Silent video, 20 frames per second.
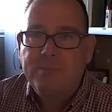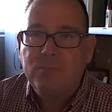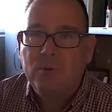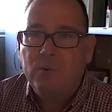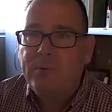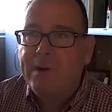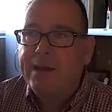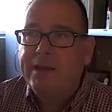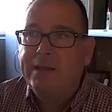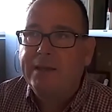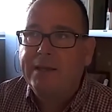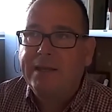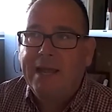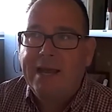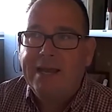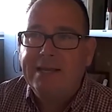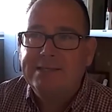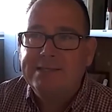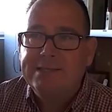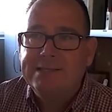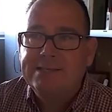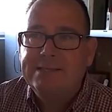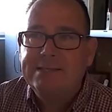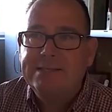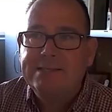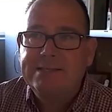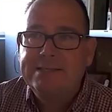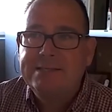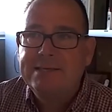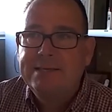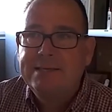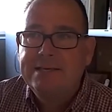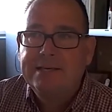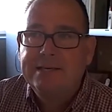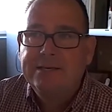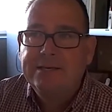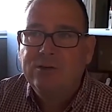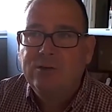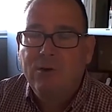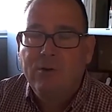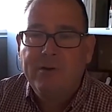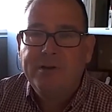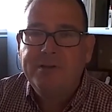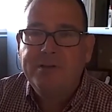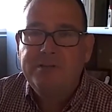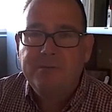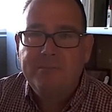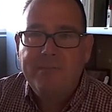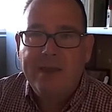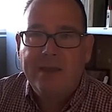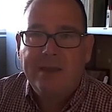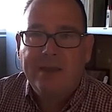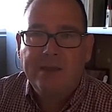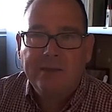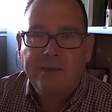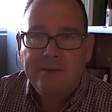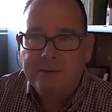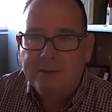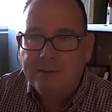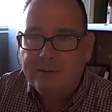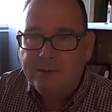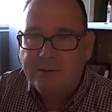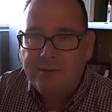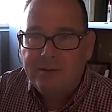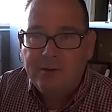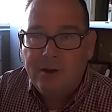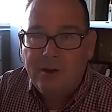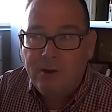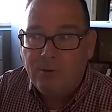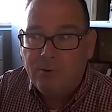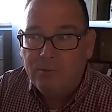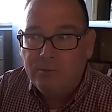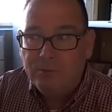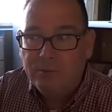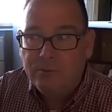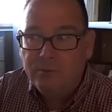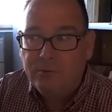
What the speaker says: people recognize this is going to make, you know,